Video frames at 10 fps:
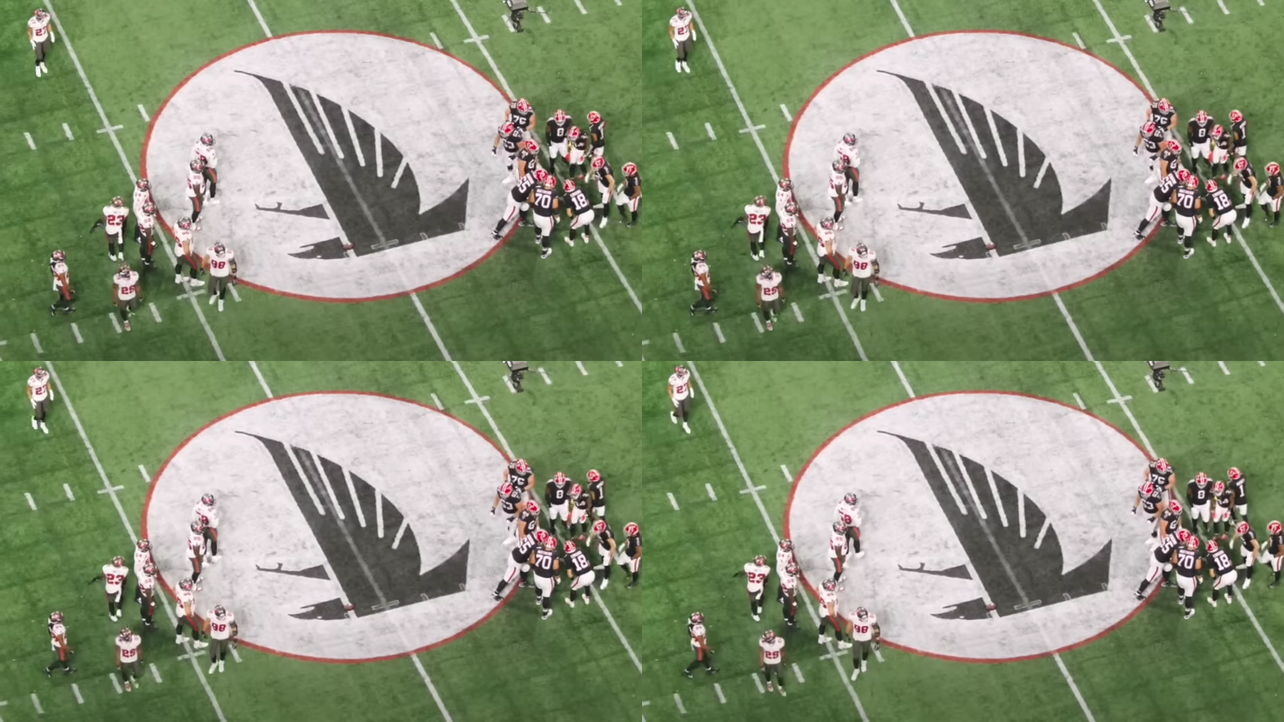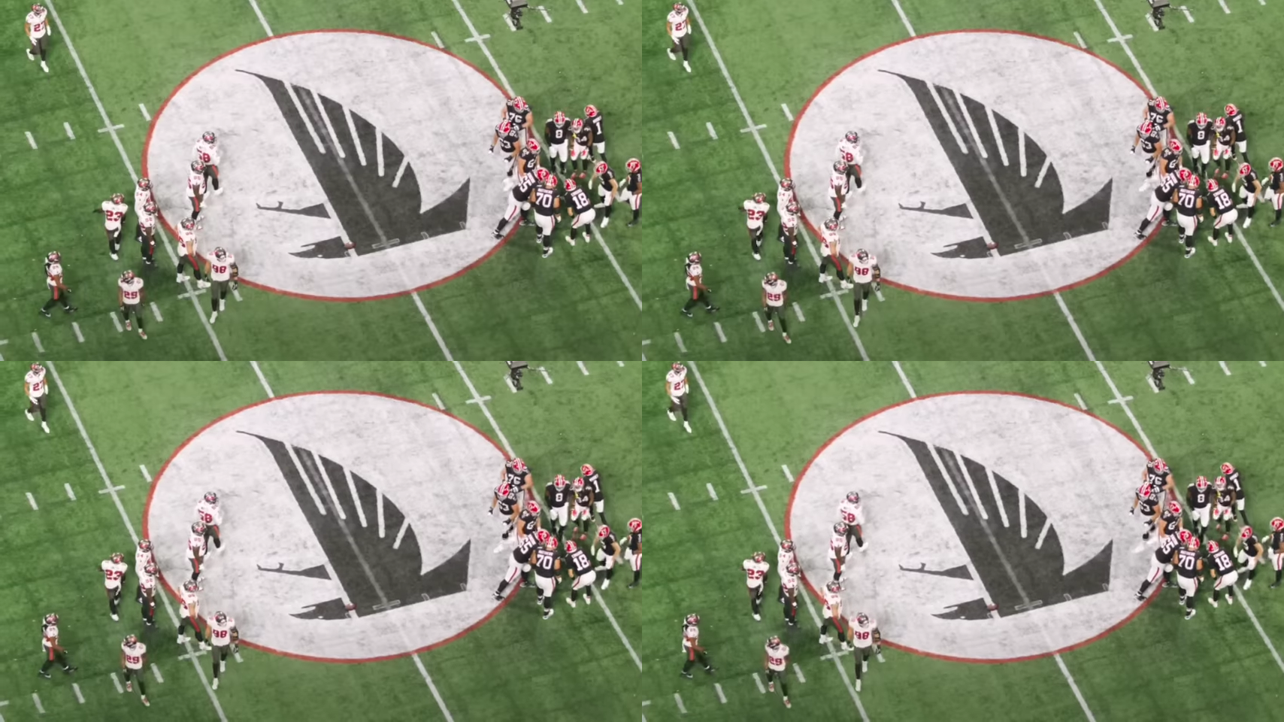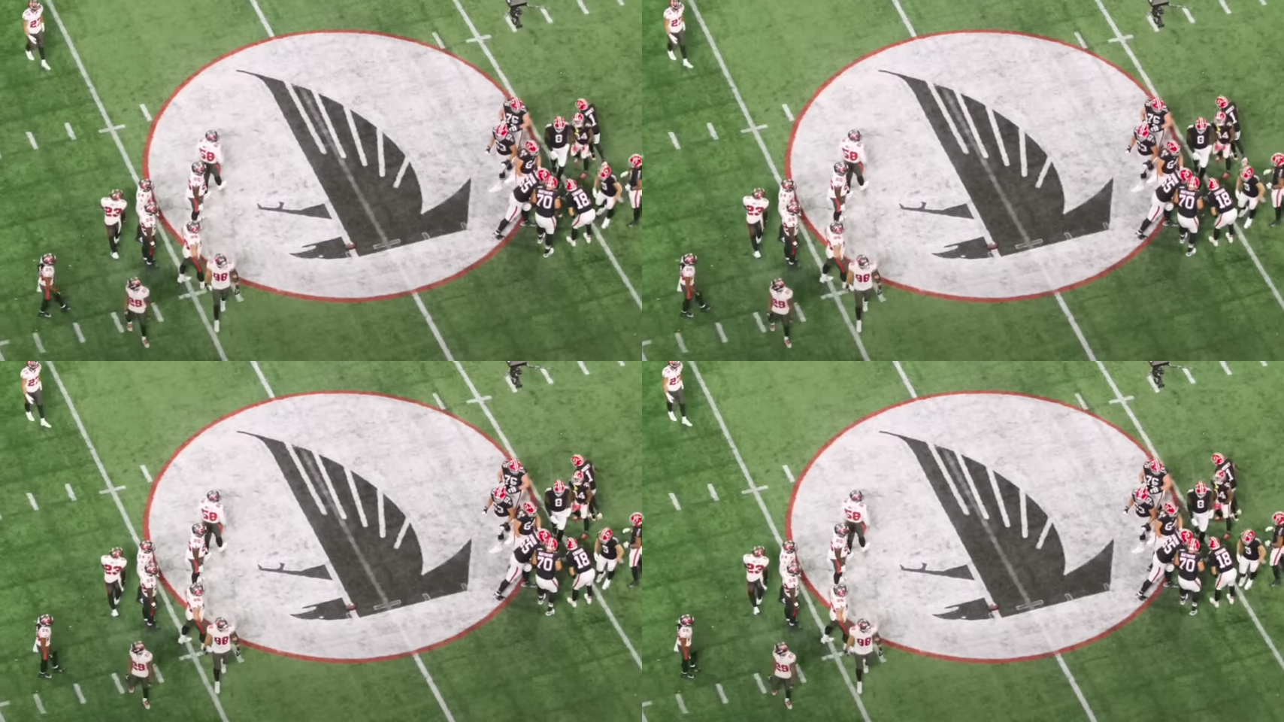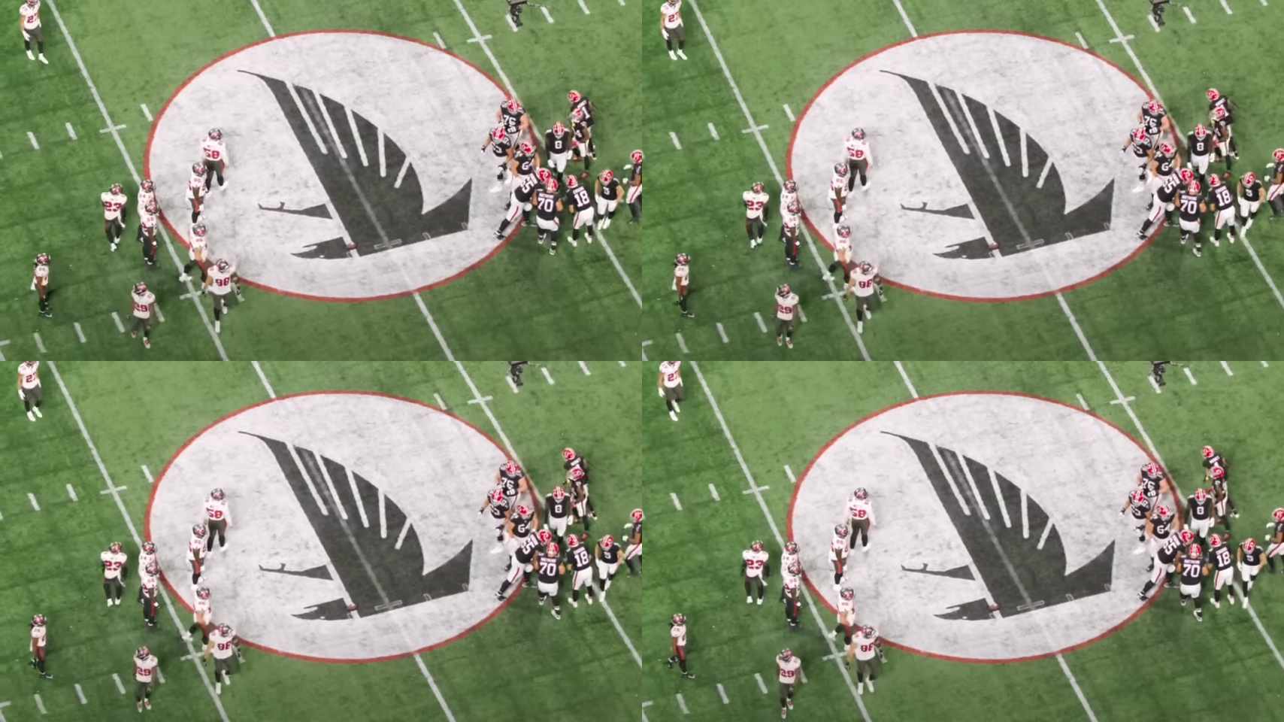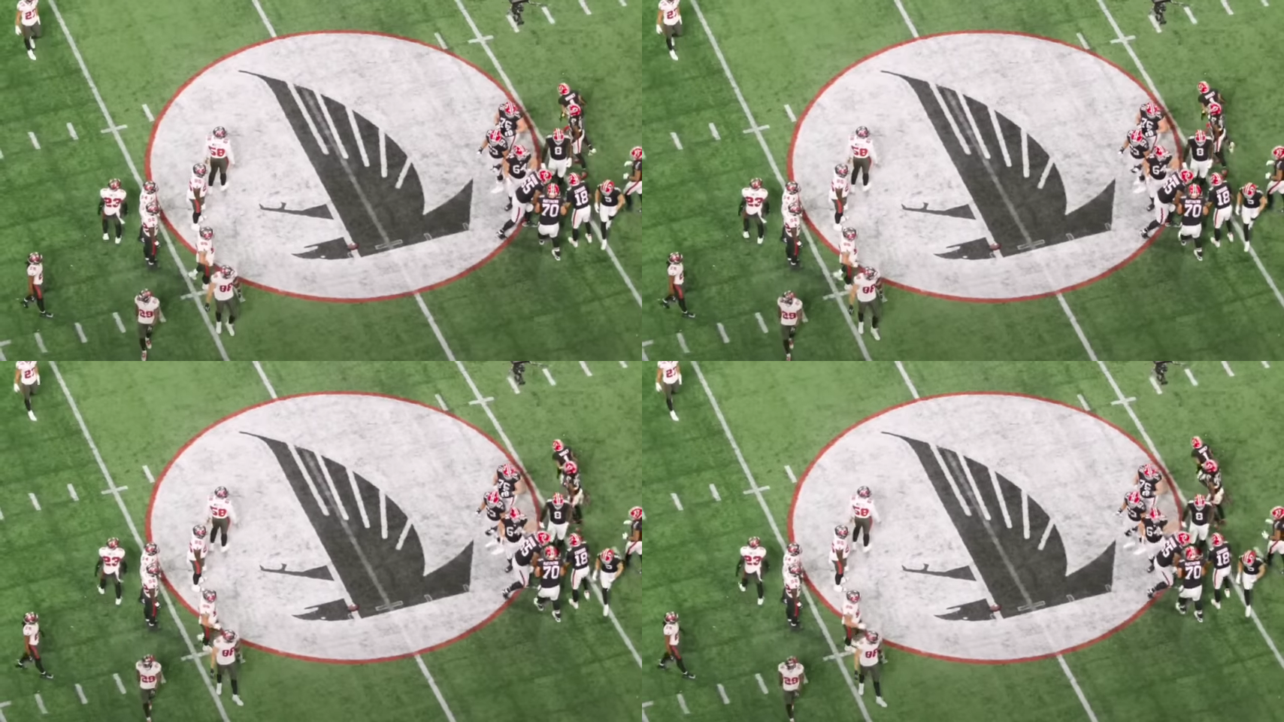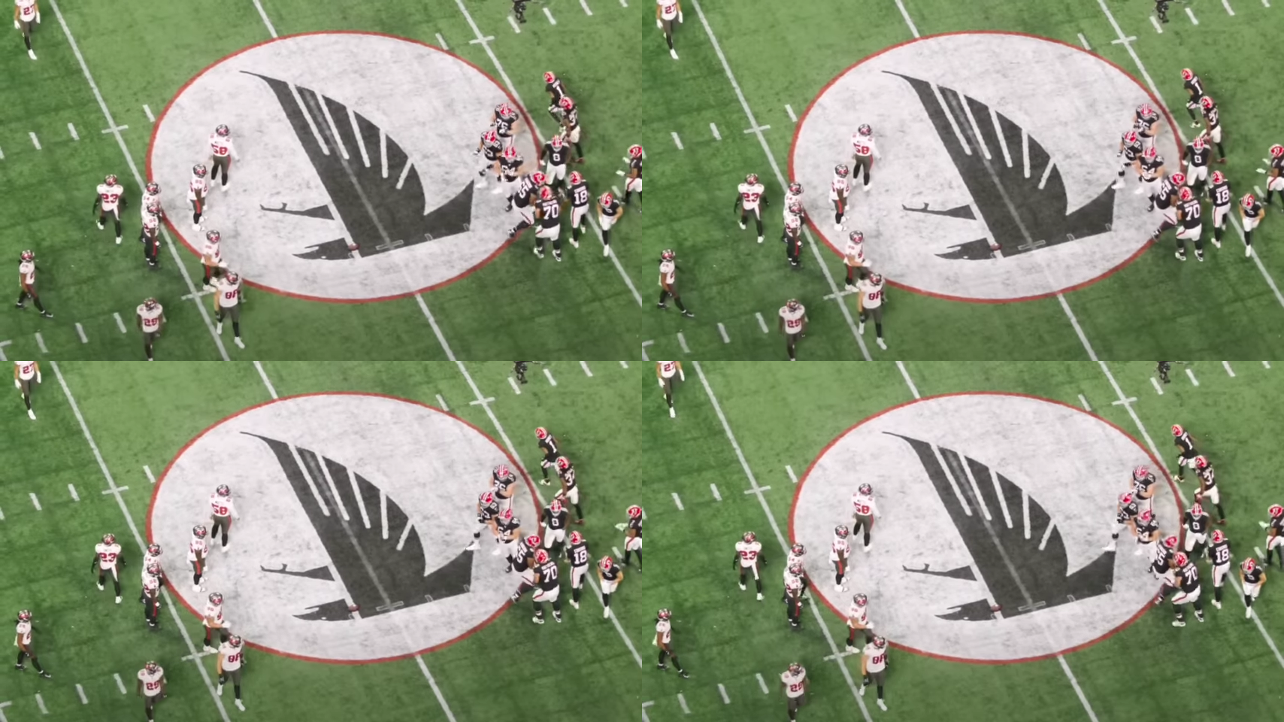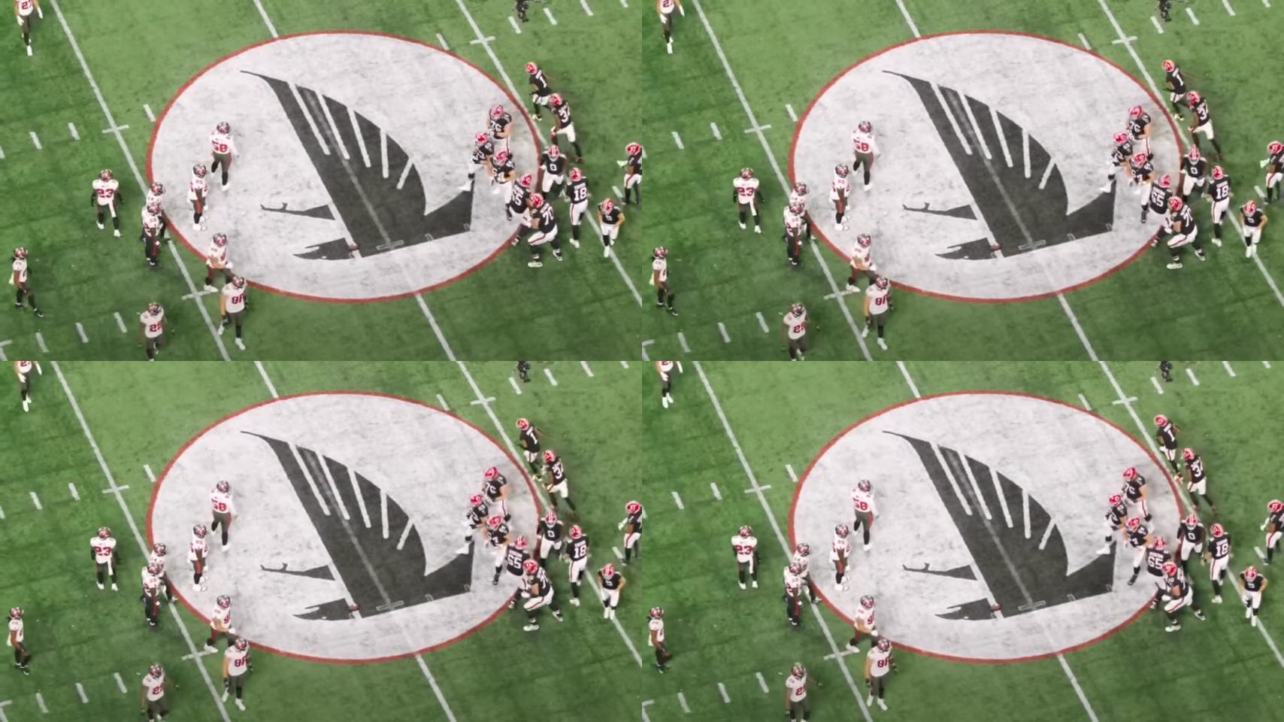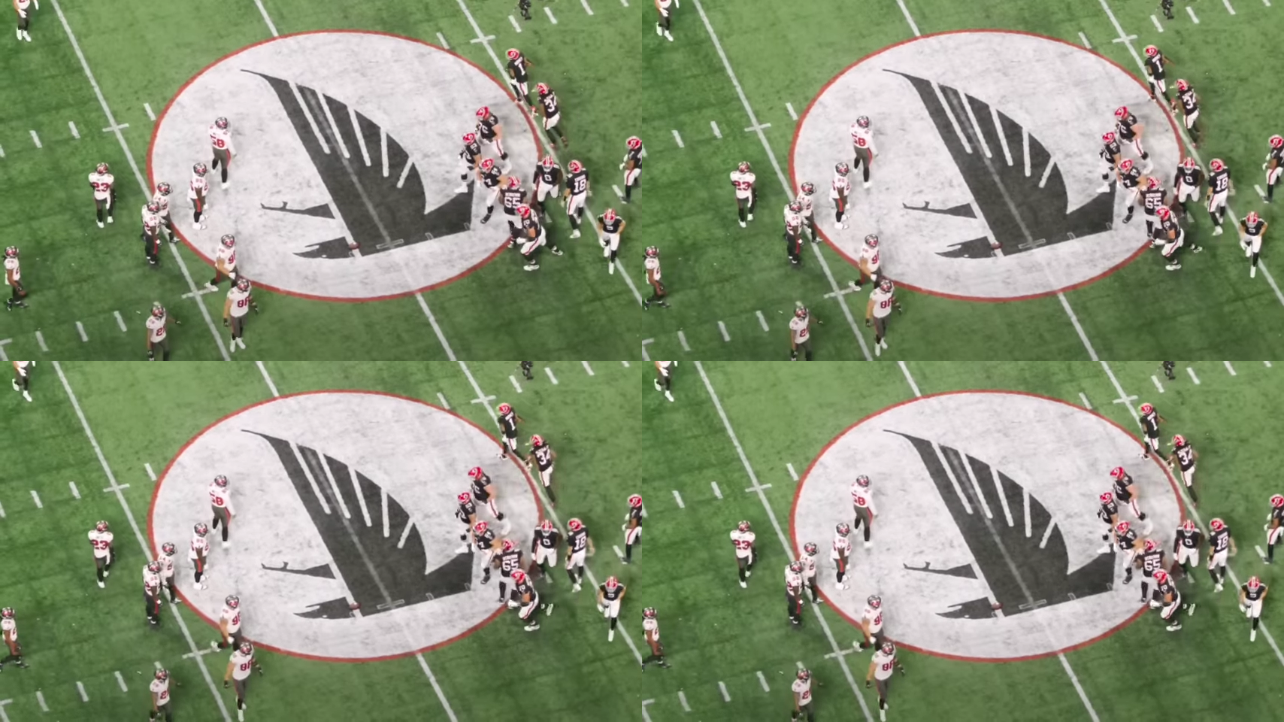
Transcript: Nobody's mouth can be seen.